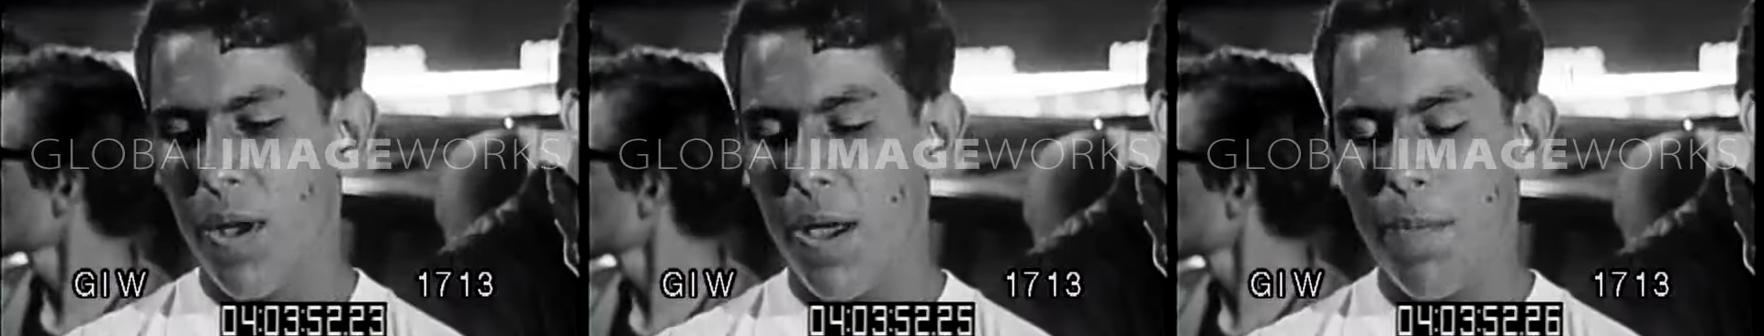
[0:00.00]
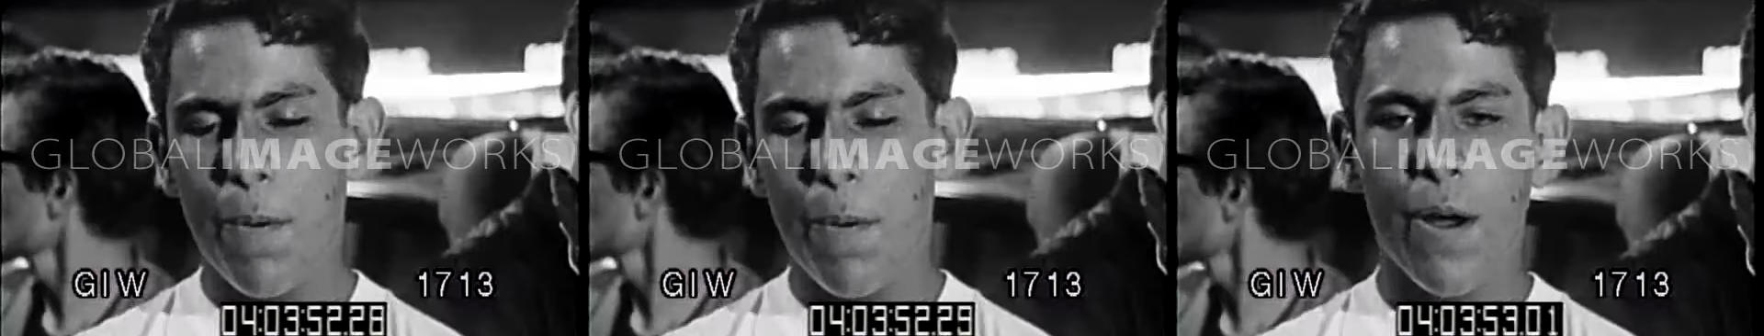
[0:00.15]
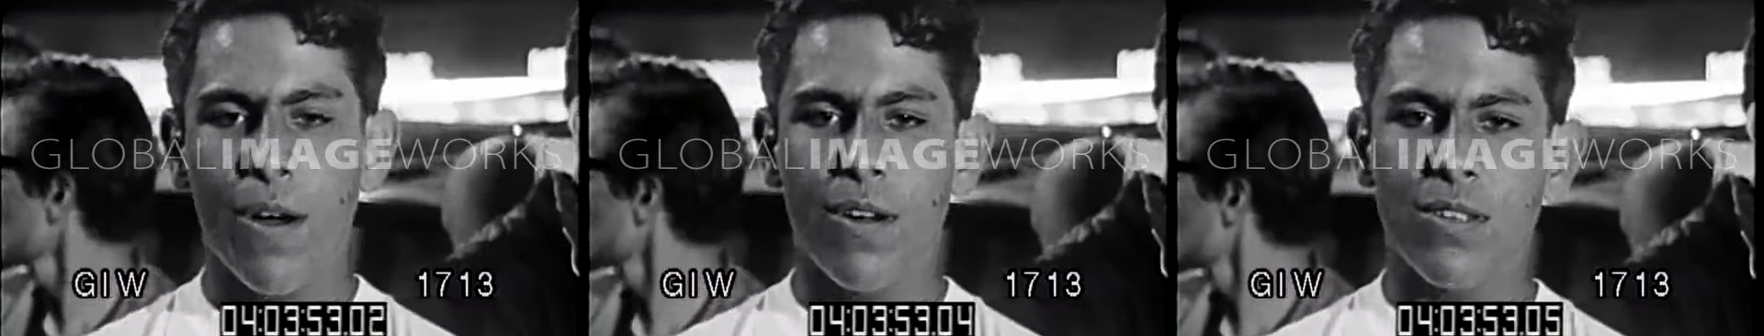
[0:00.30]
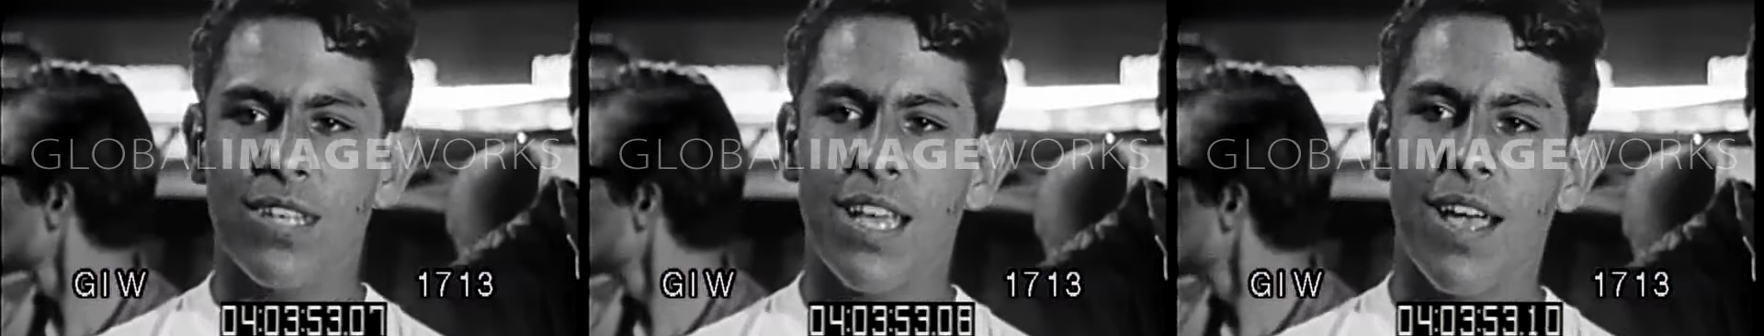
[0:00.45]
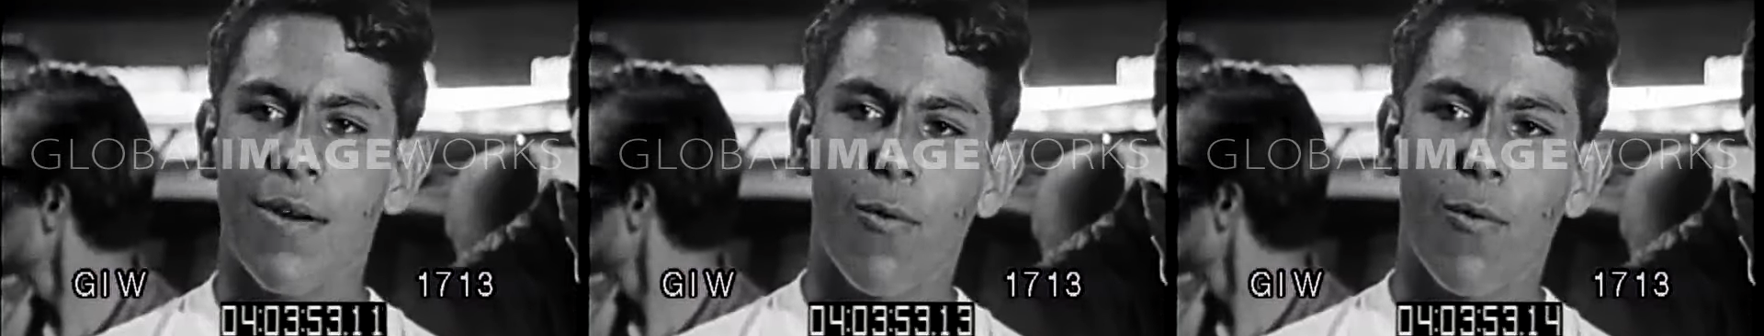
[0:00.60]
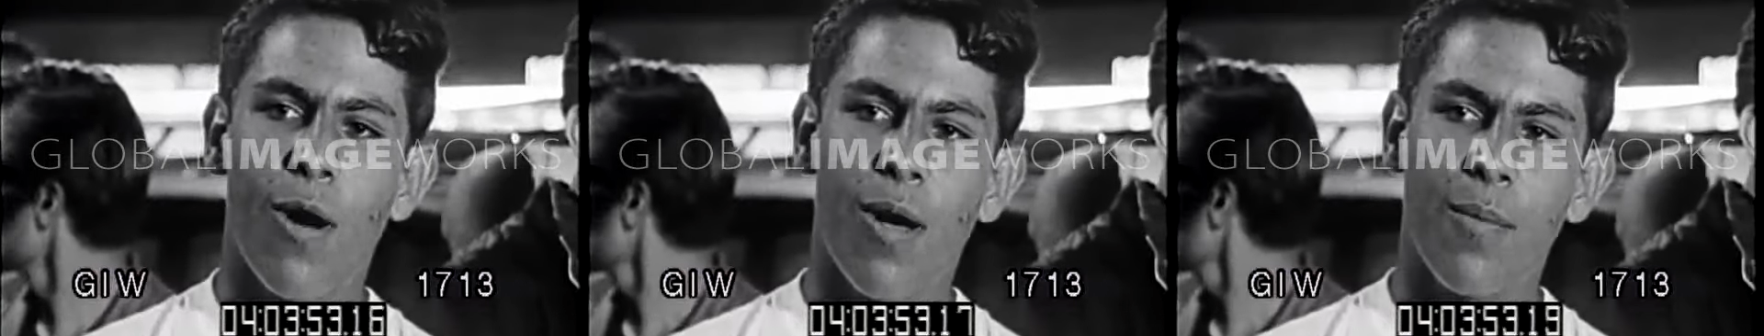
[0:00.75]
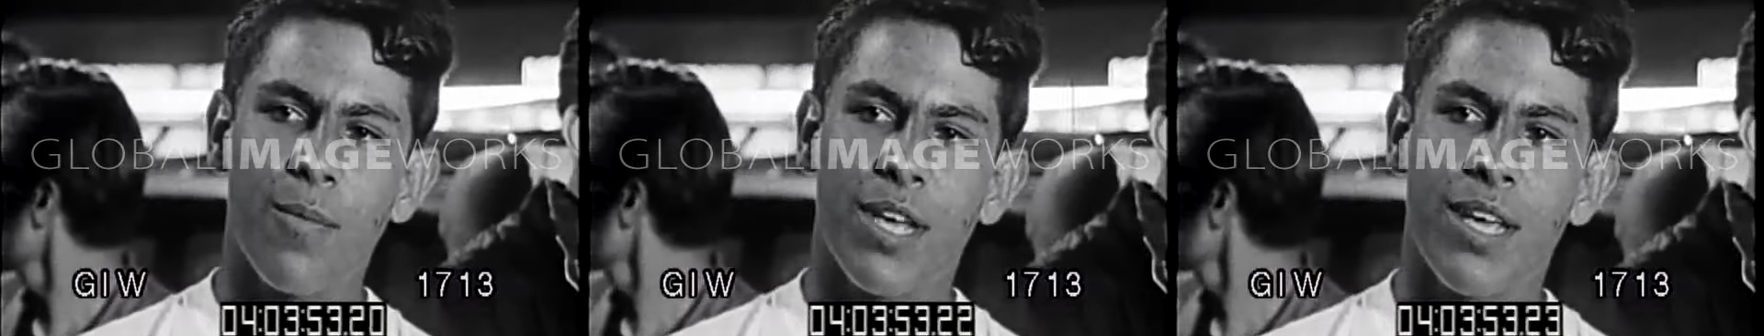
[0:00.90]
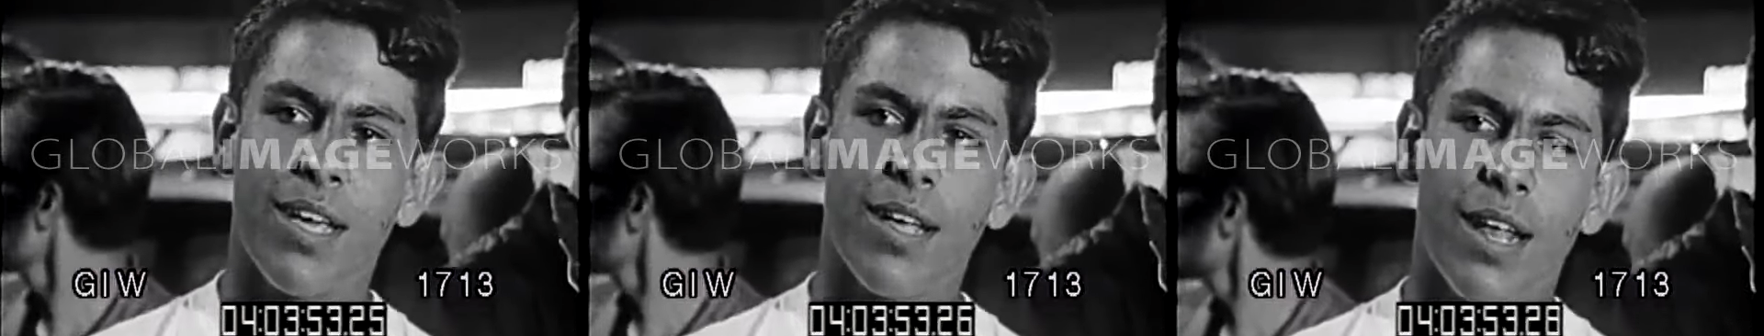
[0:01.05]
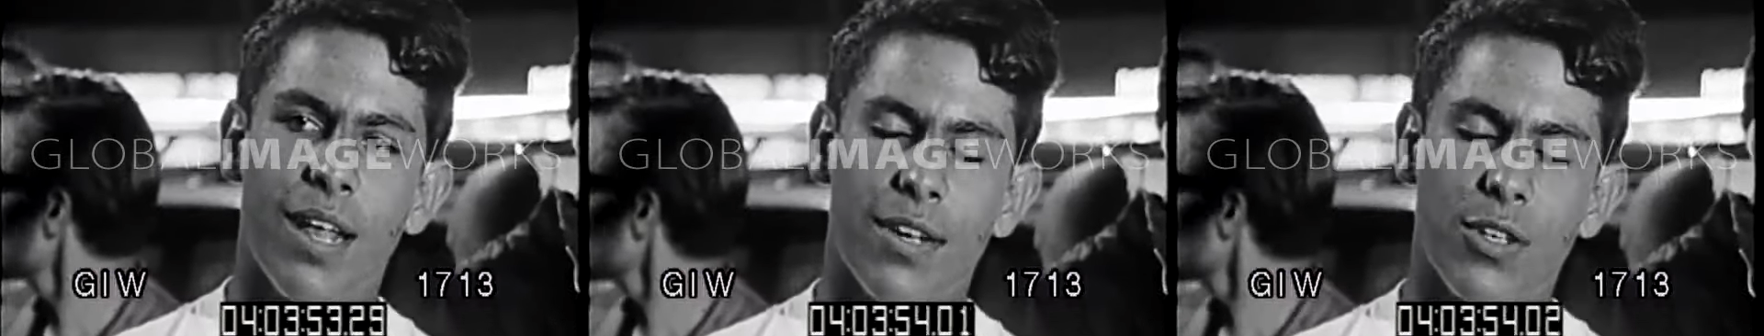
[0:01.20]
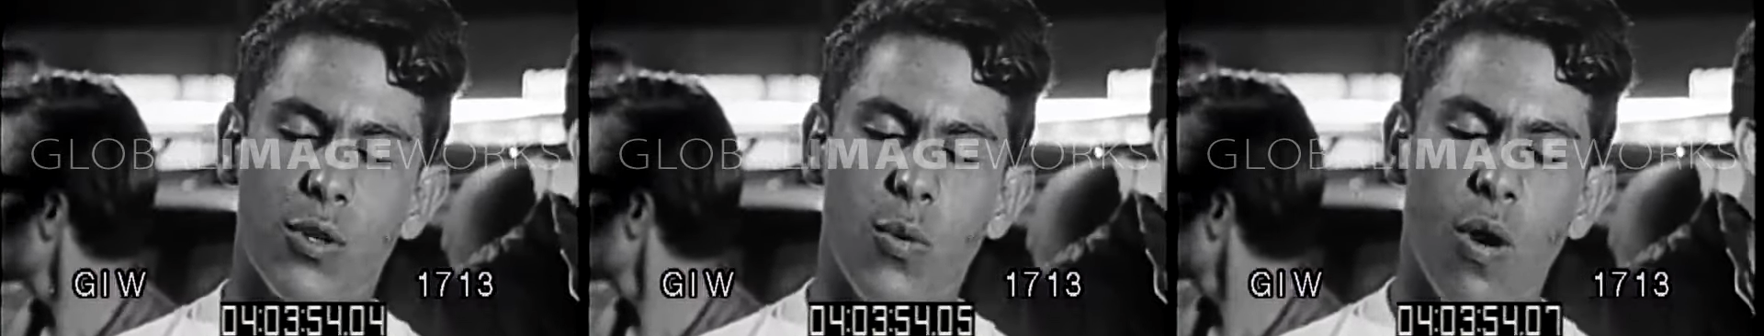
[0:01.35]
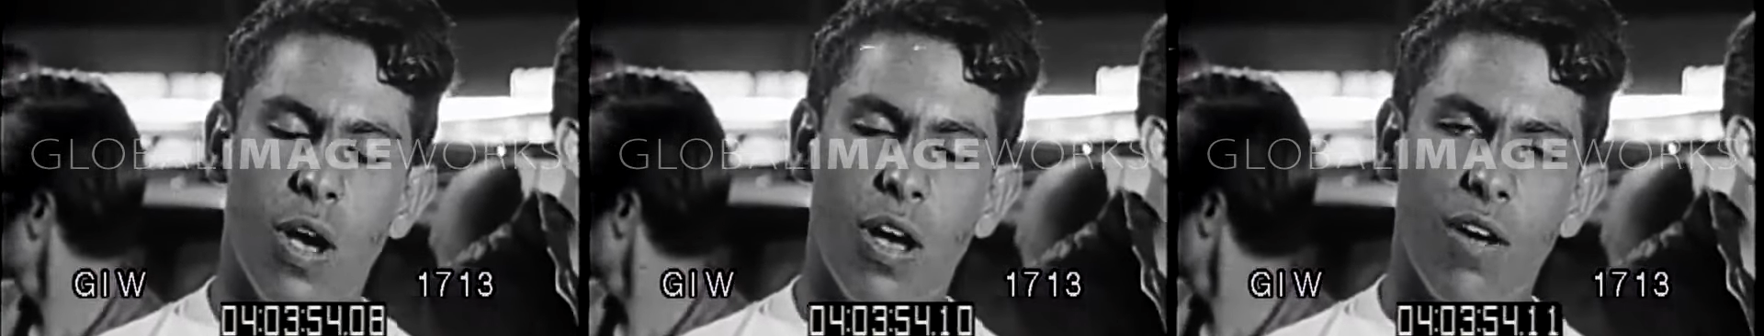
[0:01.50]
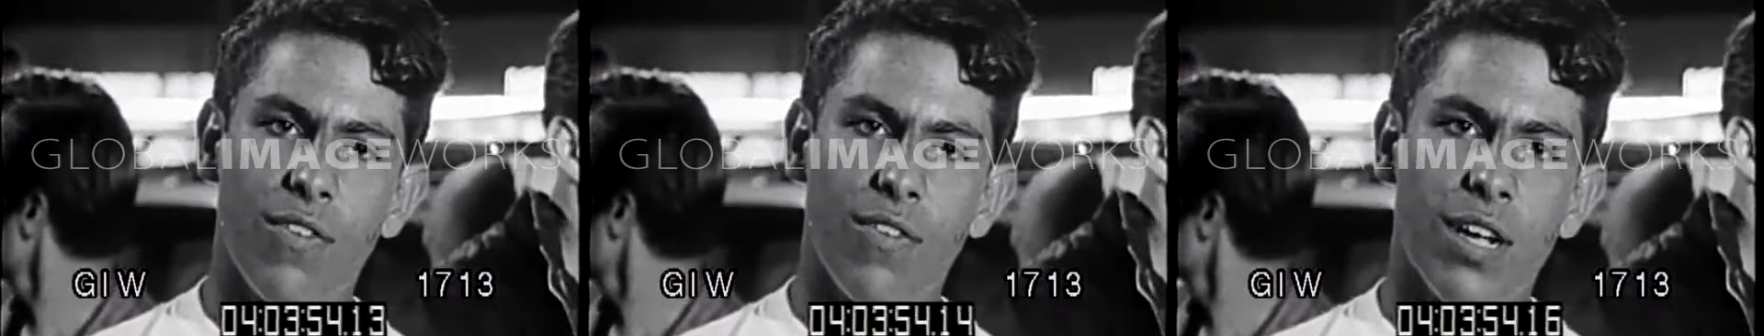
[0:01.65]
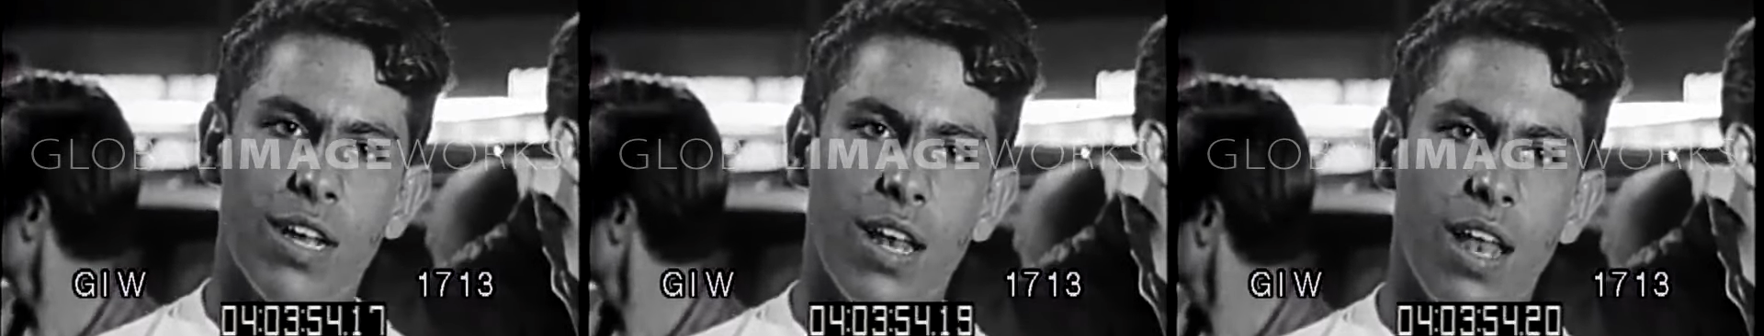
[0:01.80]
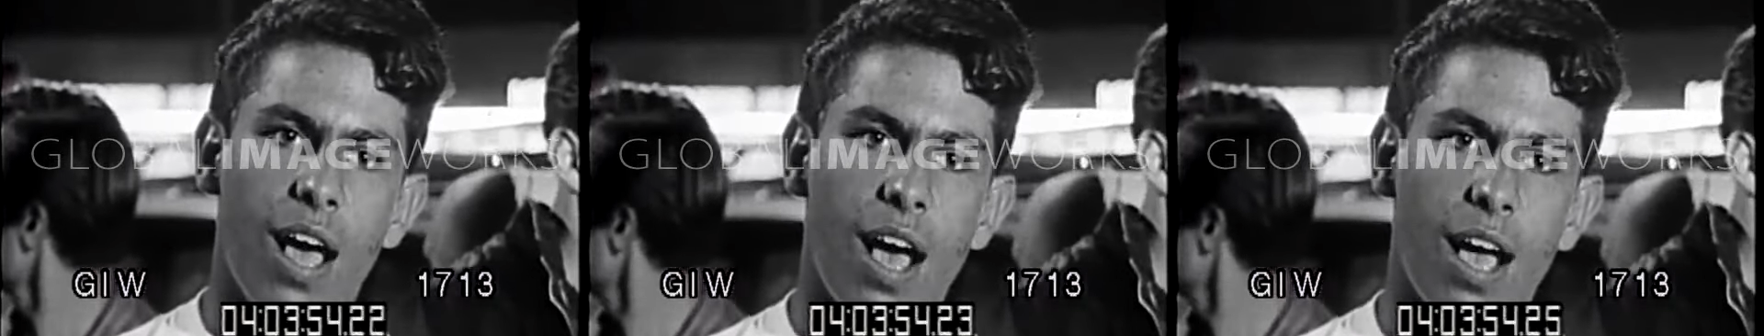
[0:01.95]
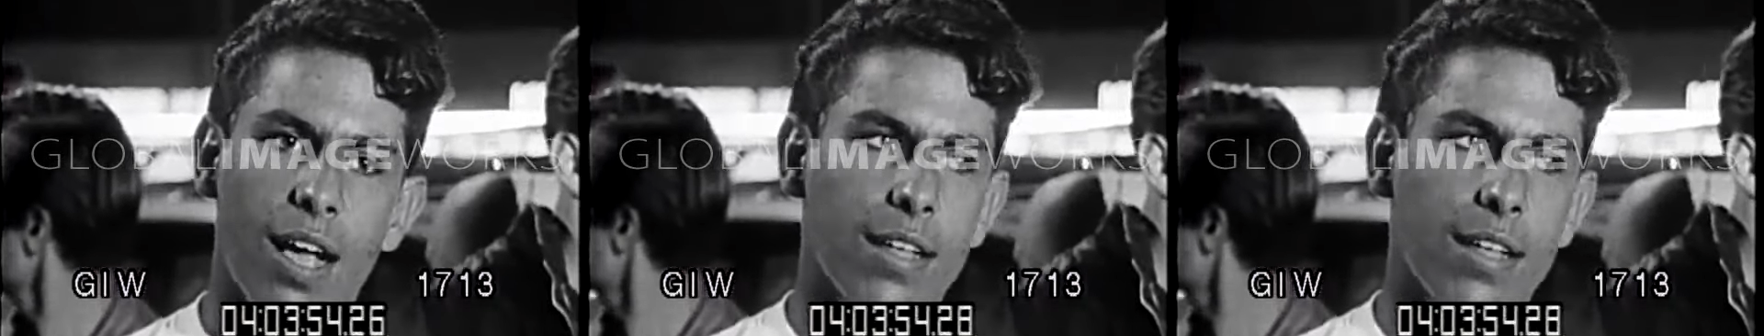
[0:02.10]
parents want me in at 12 o'clock,